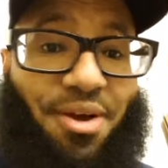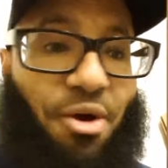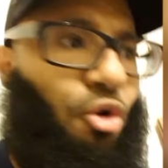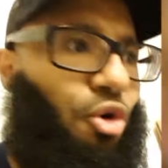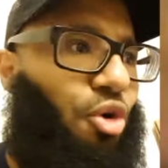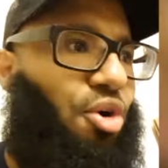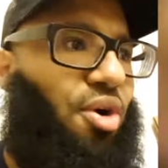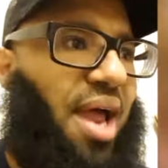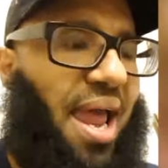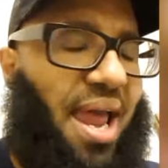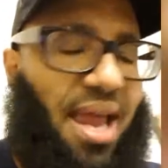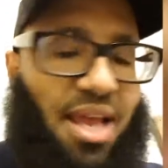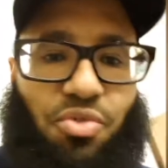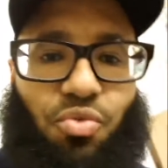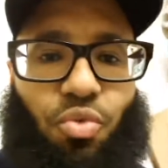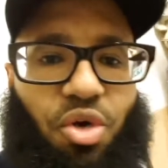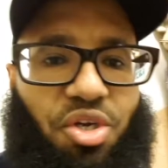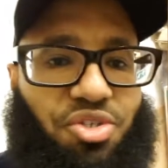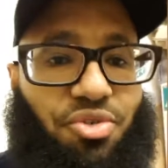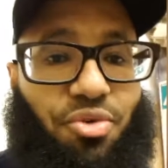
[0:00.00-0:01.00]
Or
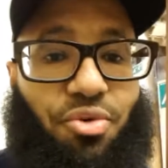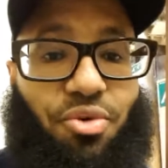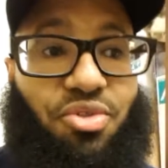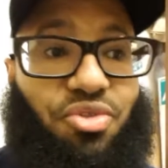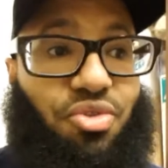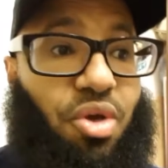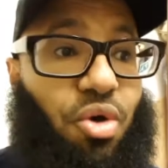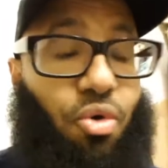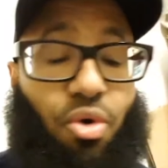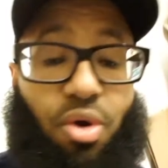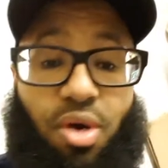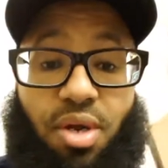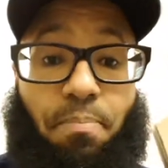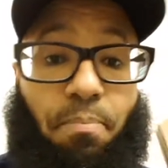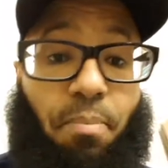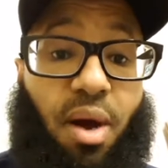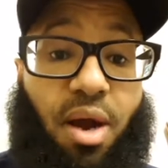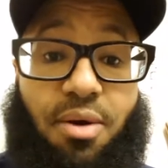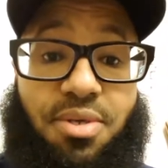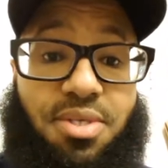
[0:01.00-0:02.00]
hand wash or a
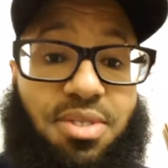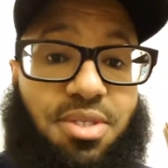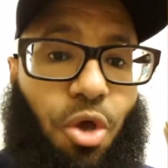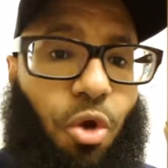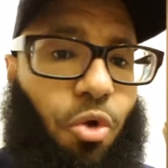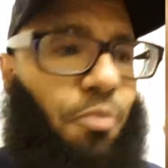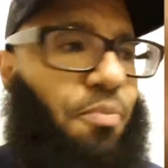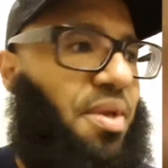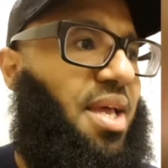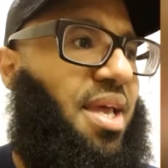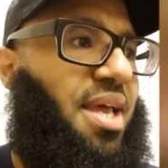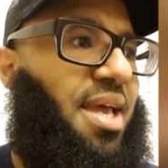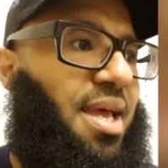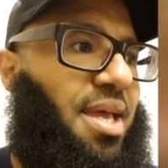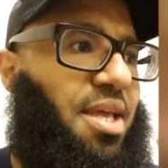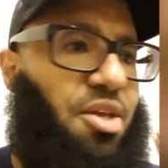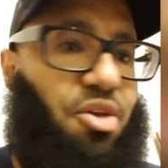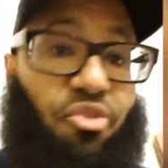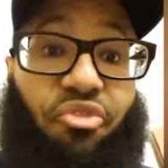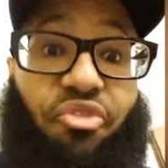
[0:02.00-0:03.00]
bar of soap
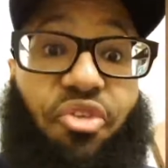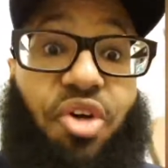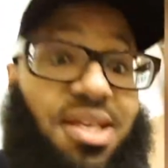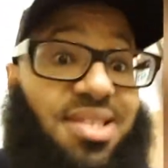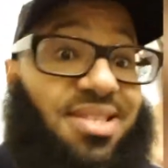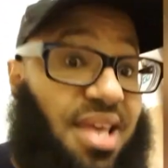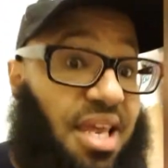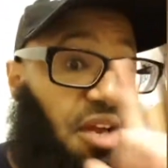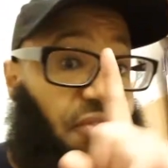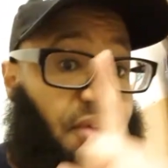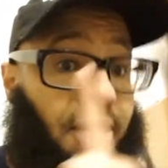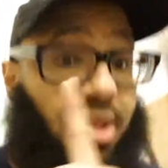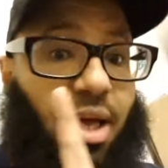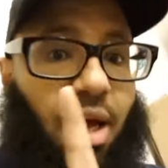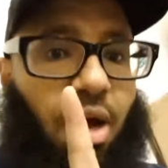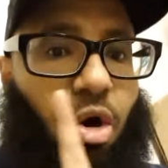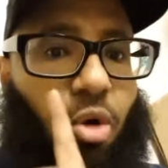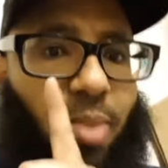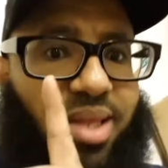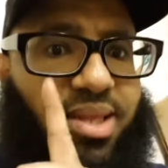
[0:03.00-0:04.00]
for the sake of
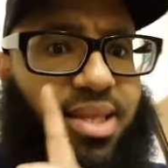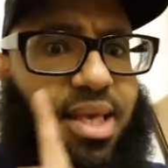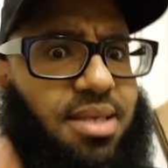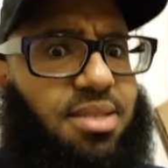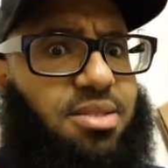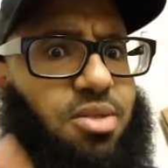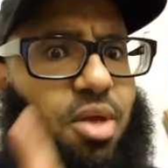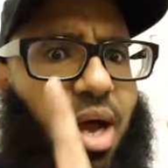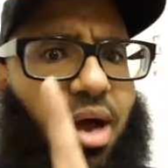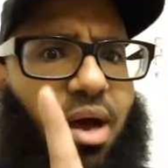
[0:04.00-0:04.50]
Allah. Oh my days,